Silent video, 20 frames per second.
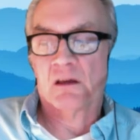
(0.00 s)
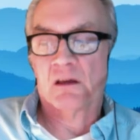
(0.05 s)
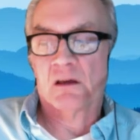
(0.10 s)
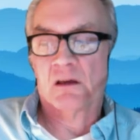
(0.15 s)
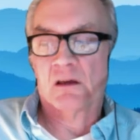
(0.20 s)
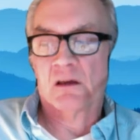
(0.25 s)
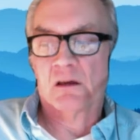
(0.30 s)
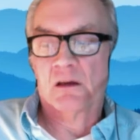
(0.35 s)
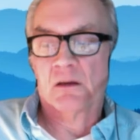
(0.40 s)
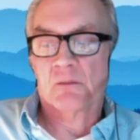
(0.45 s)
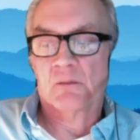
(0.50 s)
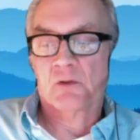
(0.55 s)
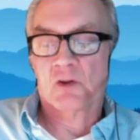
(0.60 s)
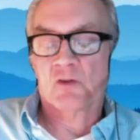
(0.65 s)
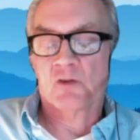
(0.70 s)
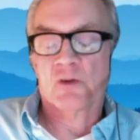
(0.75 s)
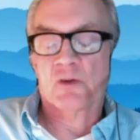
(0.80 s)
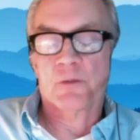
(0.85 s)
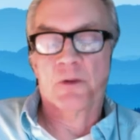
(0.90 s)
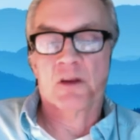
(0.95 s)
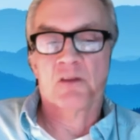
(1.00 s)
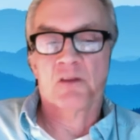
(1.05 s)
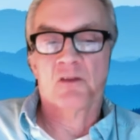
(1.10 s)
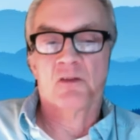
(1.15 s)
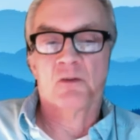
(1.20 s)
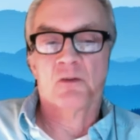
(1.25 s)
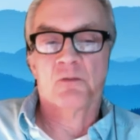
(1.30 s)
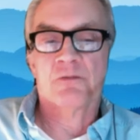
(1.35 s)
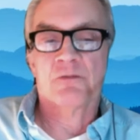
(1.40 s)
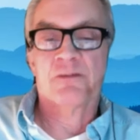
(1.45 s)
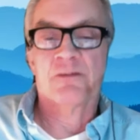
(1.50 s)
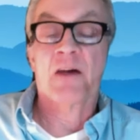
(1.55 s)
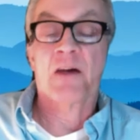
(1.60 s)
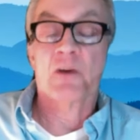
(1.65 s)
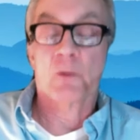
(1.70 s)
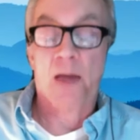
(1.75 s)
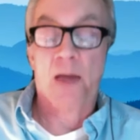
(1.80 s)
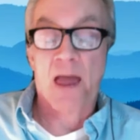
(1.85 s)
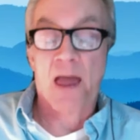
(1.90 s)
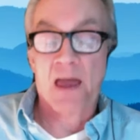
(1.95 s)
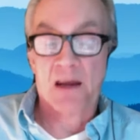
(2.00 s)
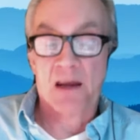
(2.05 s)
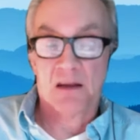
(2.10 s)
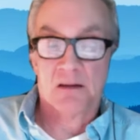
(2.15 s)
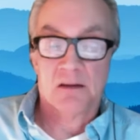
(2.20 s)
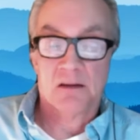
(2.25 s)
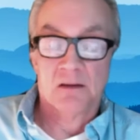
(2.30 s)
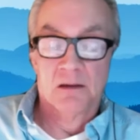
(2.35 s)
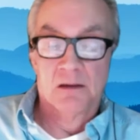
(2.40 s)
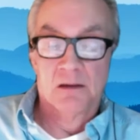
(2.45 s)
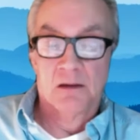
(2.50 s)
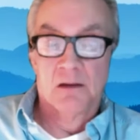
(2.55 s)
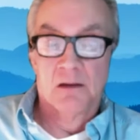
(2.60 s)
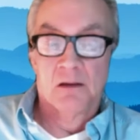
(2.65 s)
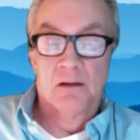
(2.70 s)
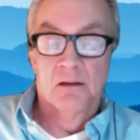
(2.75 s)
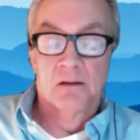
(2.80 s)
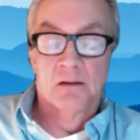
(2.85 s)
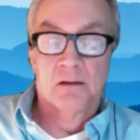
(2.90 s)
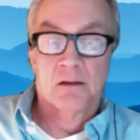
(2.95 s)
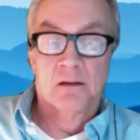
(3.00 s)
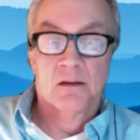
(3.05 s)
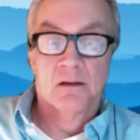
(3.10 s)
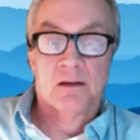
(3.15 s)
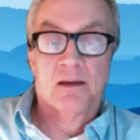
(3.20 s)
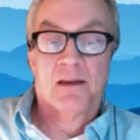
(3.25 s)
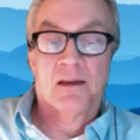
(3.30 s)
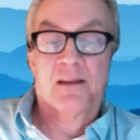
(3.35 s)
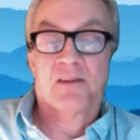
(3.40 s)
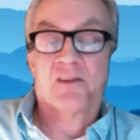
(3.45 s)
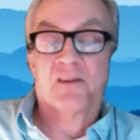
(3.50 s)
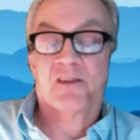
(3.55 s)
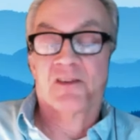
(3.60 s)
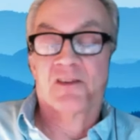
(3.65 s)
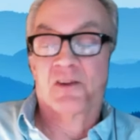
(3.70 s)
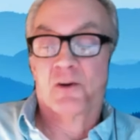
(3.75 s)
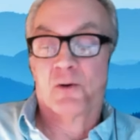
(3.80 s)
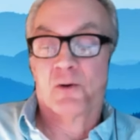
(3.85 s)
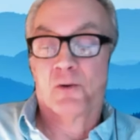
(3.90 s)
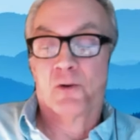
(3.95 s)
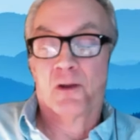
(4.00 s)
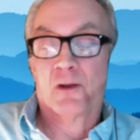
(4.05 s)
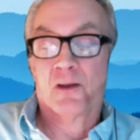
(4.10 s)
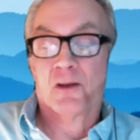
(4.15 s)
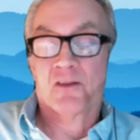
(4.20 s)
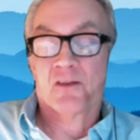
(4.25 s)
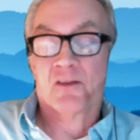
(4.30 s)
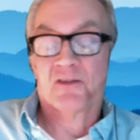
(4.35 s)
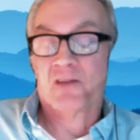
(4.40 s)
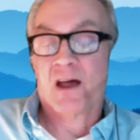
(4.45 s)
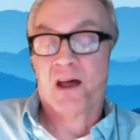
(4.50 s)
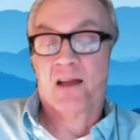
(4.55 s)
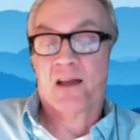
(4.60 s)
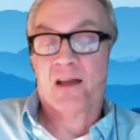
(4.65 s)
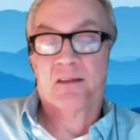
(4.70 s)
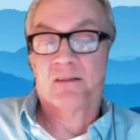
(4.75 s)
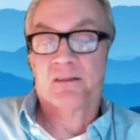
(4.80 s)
contributing to value added, and so it's not